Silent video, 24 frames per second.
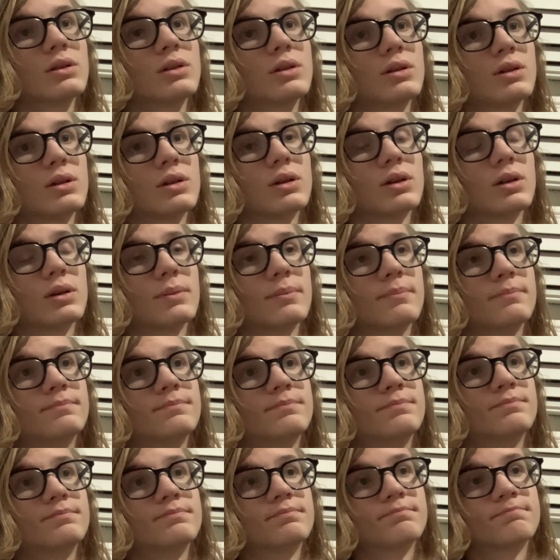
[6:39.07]

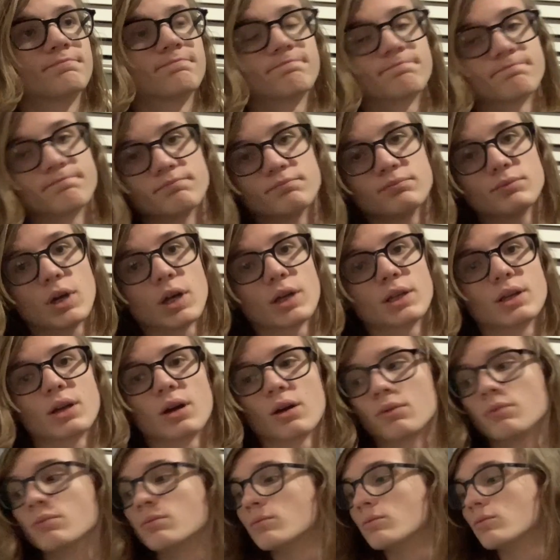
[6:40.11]
But you know,
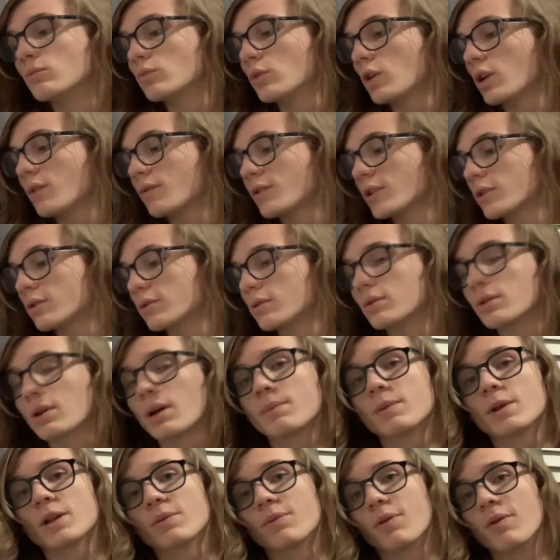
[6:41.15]
whatever. I
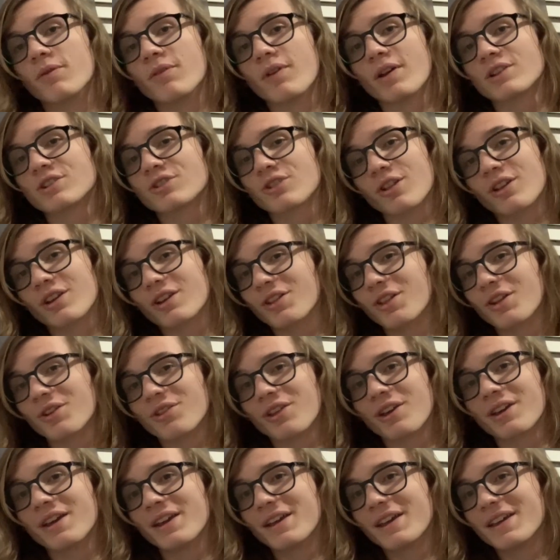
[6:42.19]
beat him eventually,
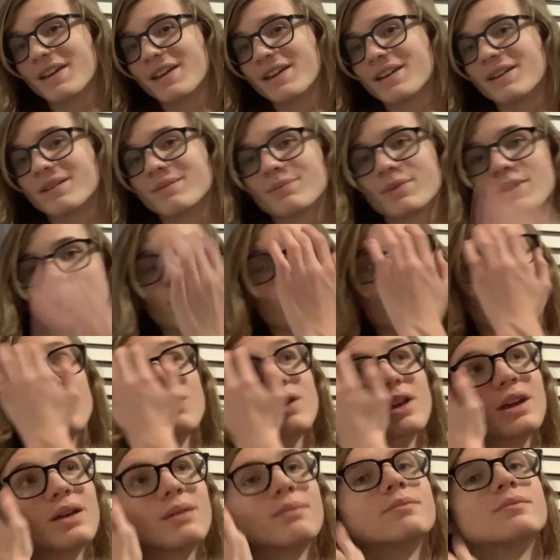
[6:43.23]
clearly. Beat the whole
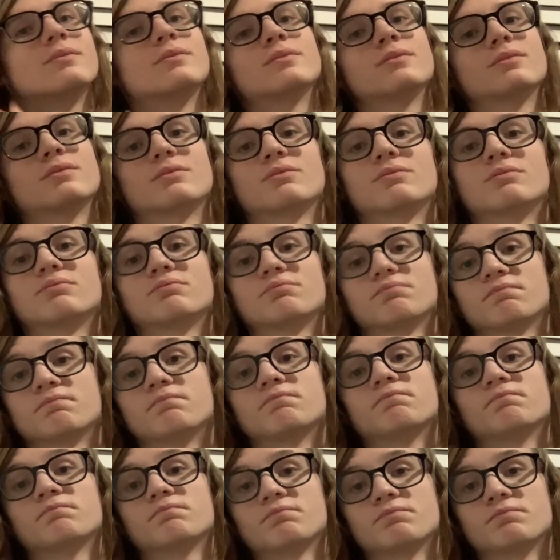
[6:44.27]
game.
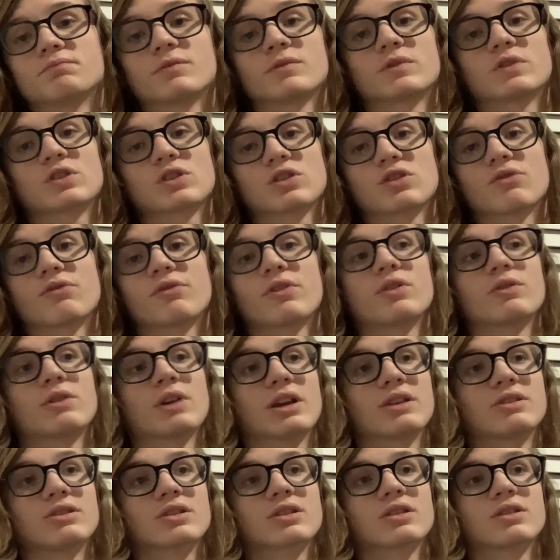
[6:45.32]
Just a few
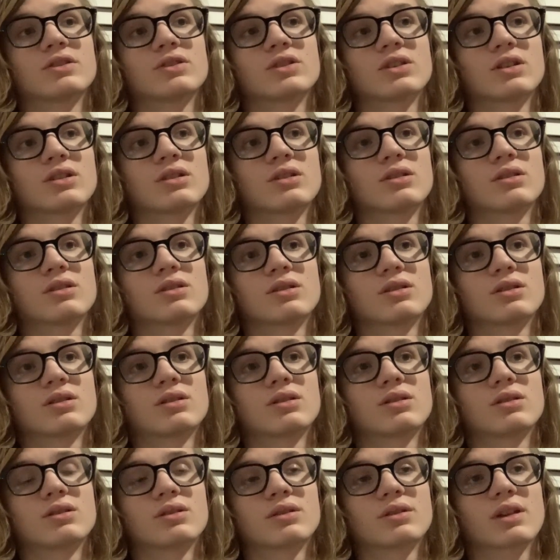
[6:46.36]
days, because I
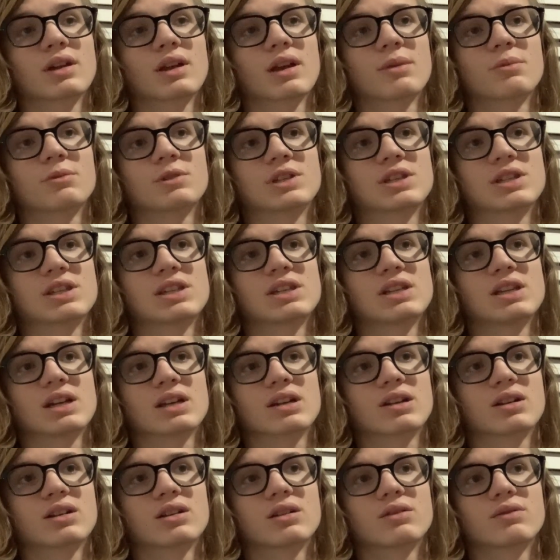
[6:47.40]
think I was sick
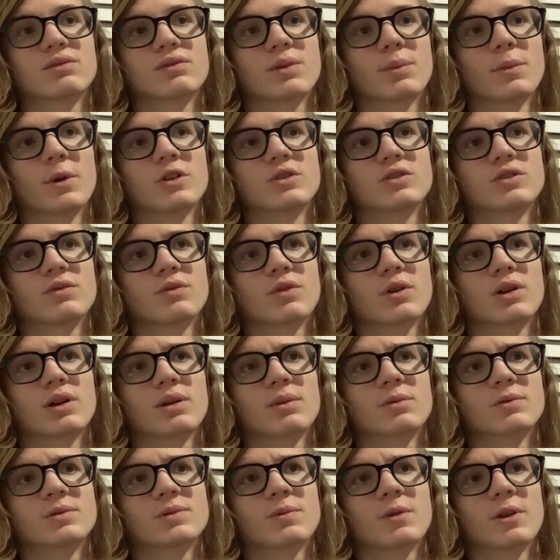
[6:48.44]
for most of when I
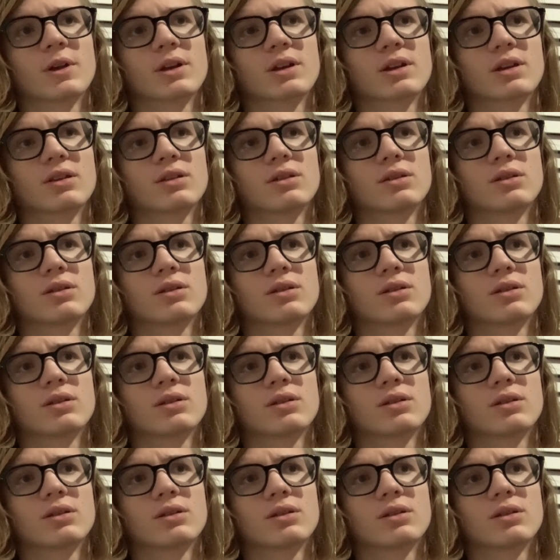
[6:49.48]
was playing it.